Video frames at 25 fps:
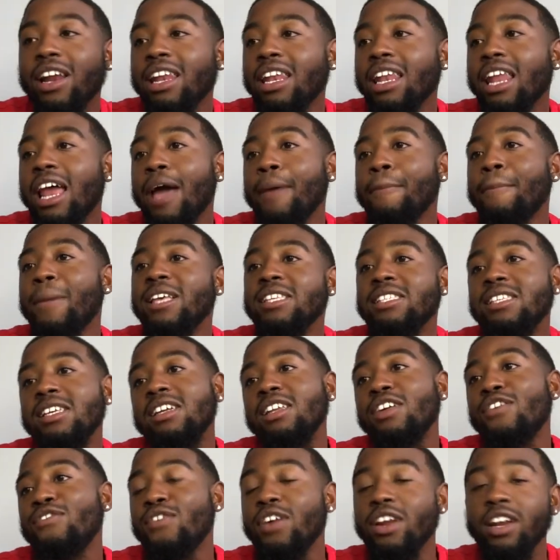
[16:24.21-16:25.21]
And like
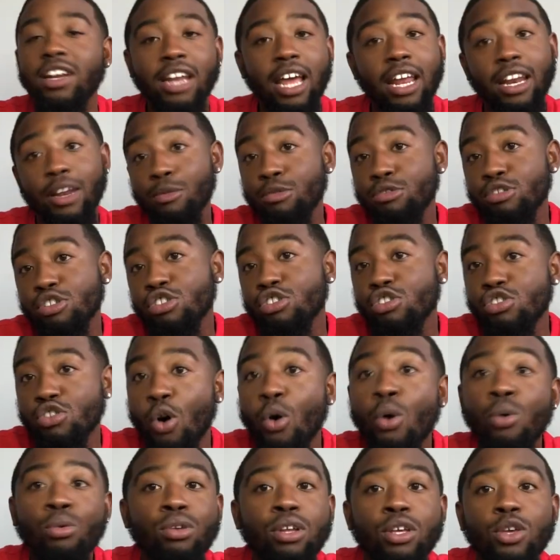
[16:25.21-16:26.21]
basically, front that it was a
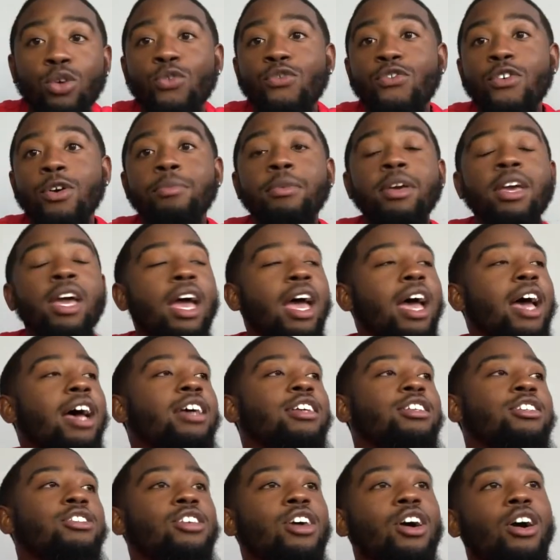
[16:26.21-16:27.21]
stolen. You feel me?
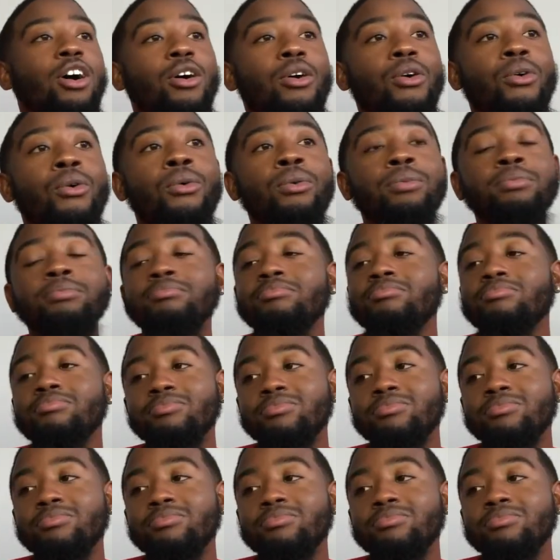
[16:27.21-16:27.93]
So